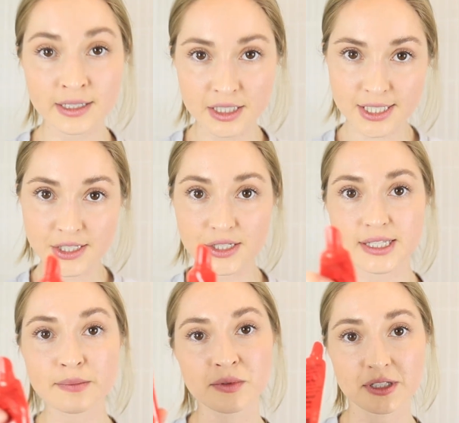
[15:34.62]
I just use
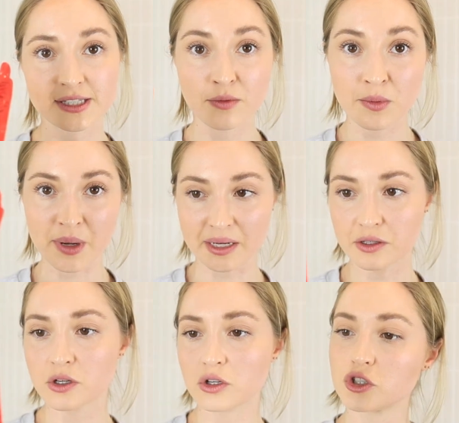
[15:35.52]
some of my
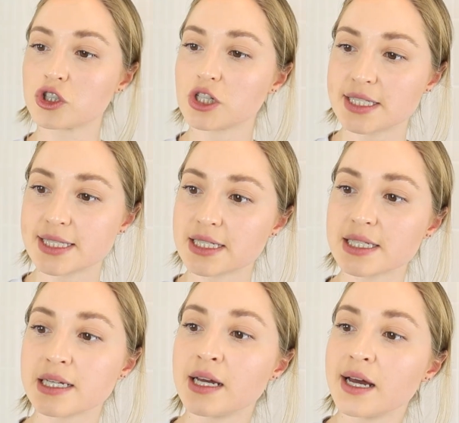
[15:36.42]
good old
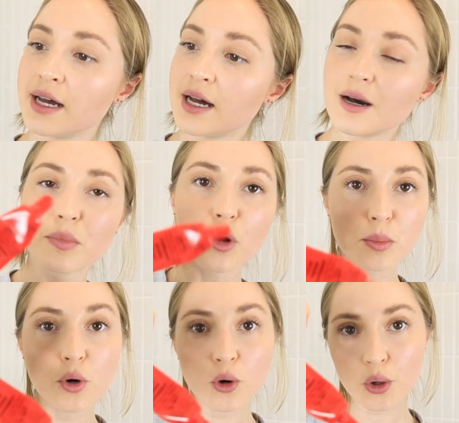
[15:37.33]
trusty
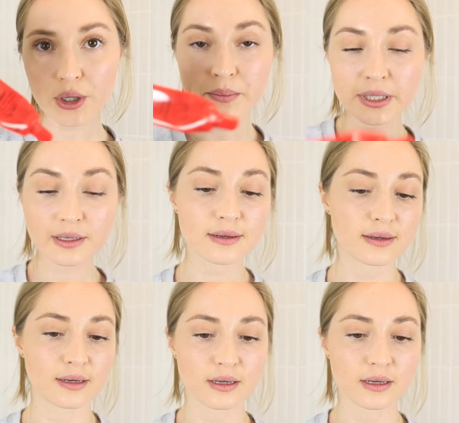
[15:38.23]
pawpaw ointment,